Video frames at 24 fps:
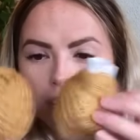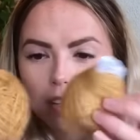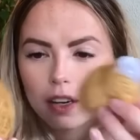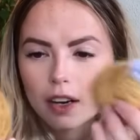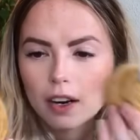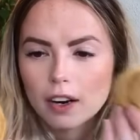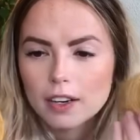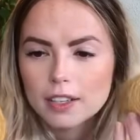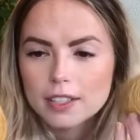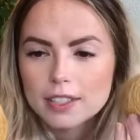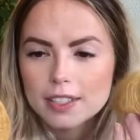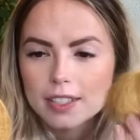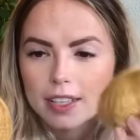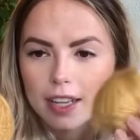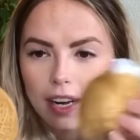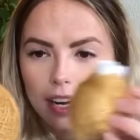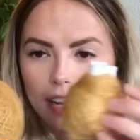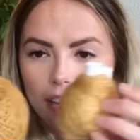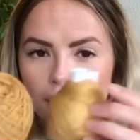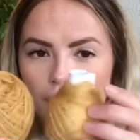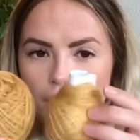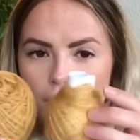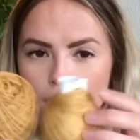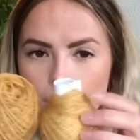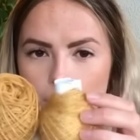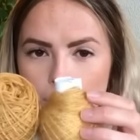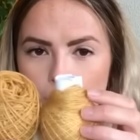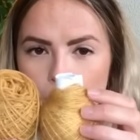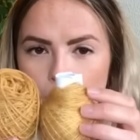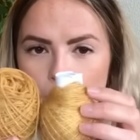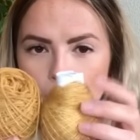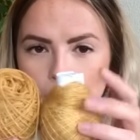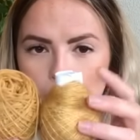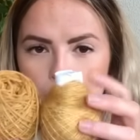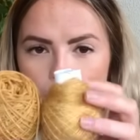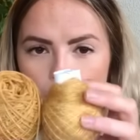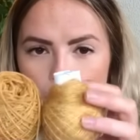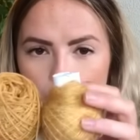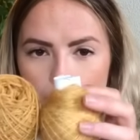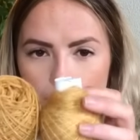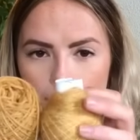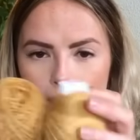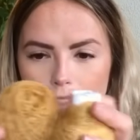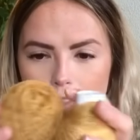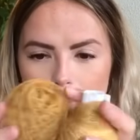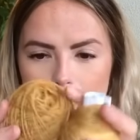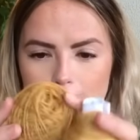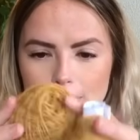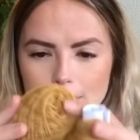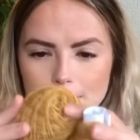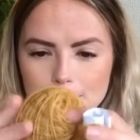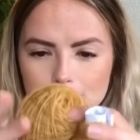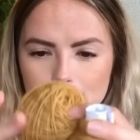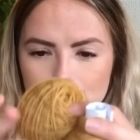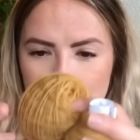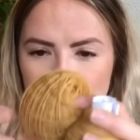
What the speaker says: yarns that I got from Uniko Yarns.